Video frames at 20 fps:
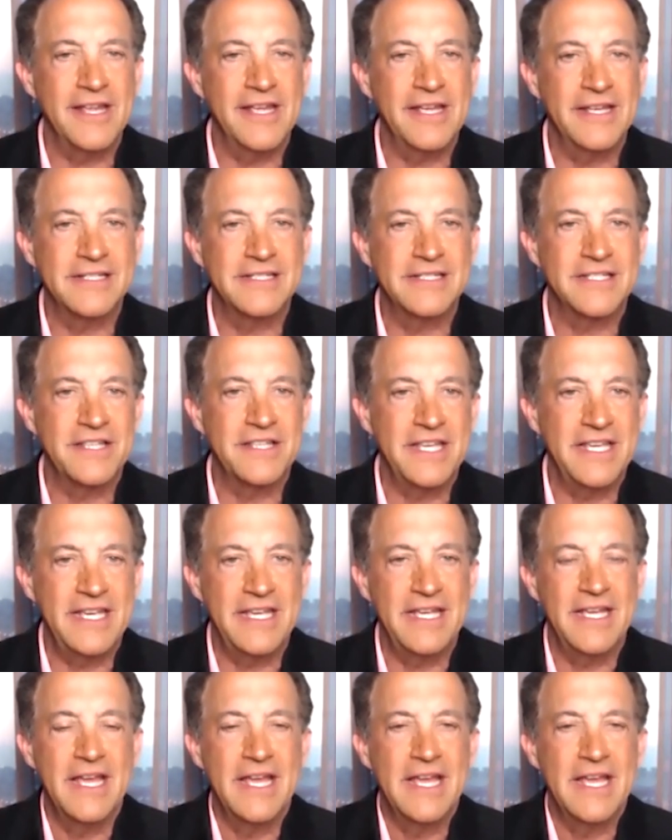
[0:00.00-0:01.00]
It's
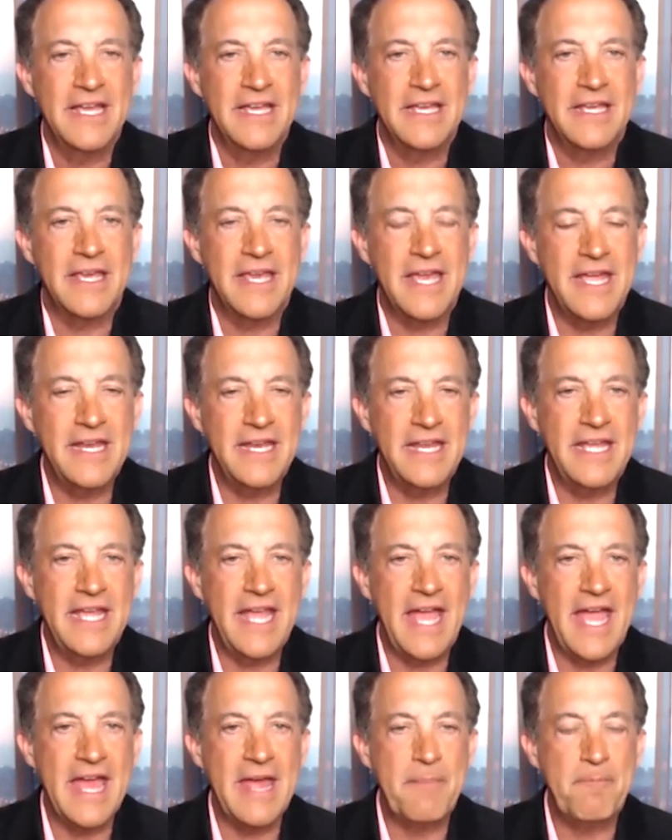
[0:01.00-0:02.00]
the Katie
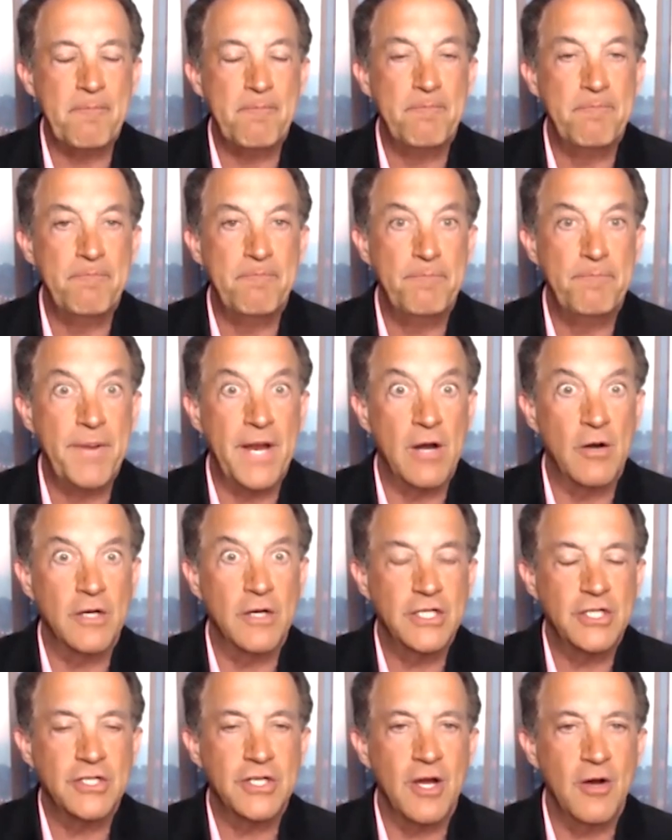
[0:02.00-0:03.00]
and Barry
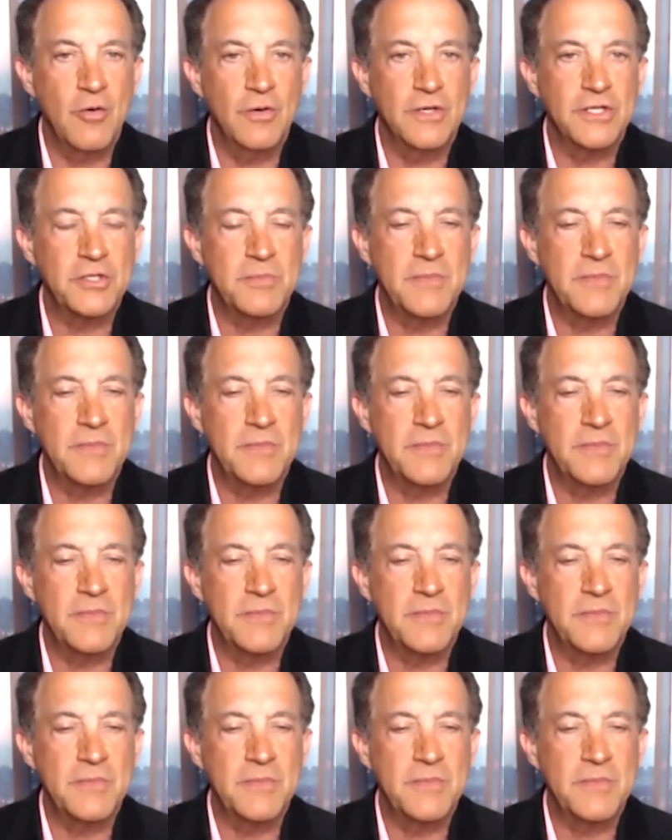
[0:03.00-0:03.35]
show, which